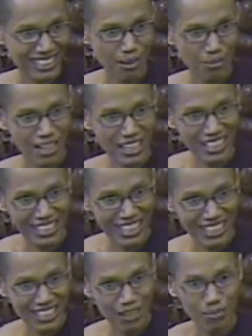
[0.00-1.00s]
Some are
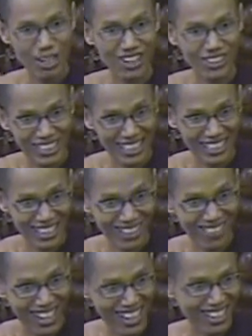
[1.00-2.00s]
inside Dhamma, outside
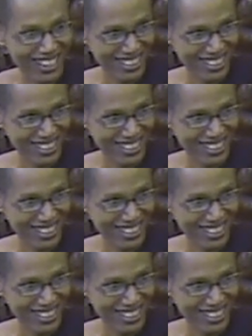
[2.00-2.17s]
Dhamma.